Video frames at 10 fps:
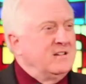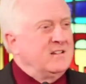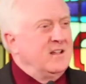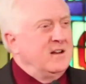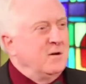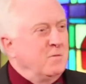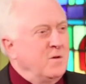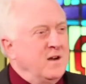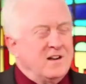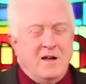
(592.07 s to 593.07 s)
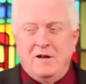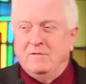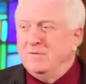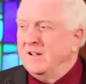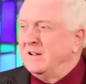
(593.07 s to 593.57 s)
they don't want
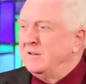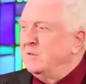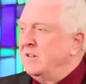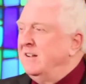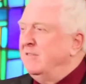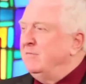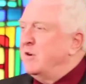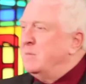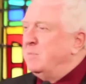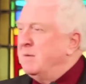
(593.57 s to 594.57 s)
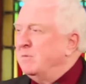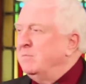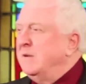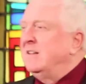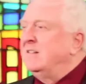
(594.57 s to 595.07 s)
conflict, or they avoid people
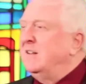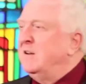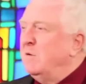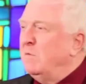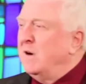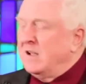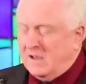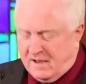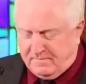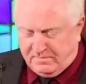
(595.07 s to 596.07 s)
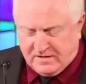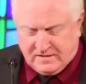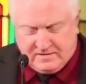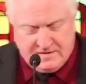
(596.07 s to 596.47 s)
because they don't want conflict,